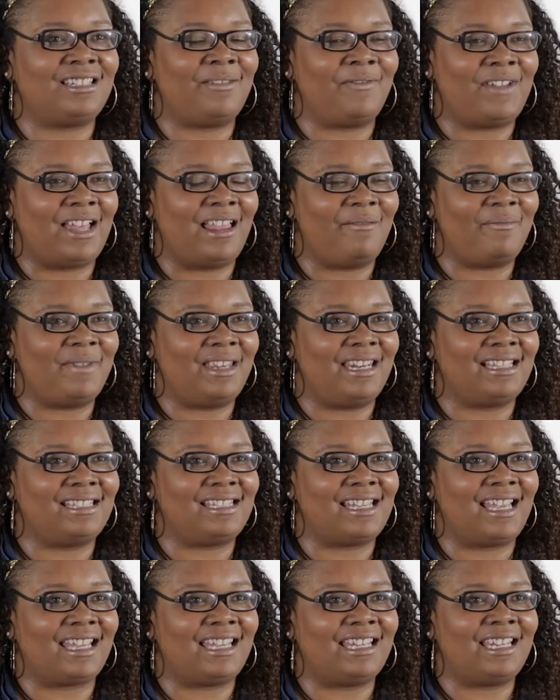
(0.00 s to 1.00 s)
development
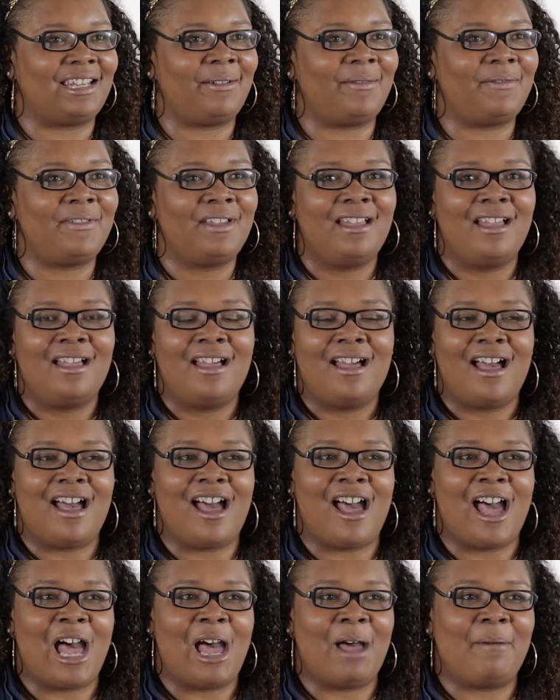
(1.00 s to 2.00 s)
executive.
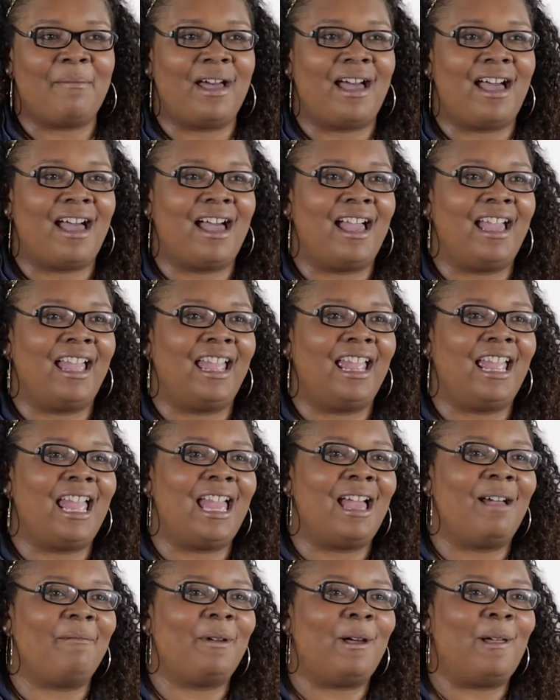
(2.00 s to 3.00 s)
I
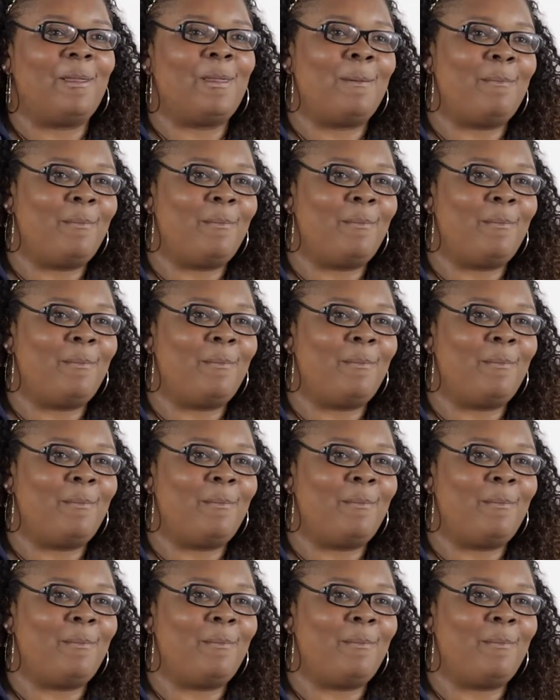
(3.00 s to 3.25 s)
am the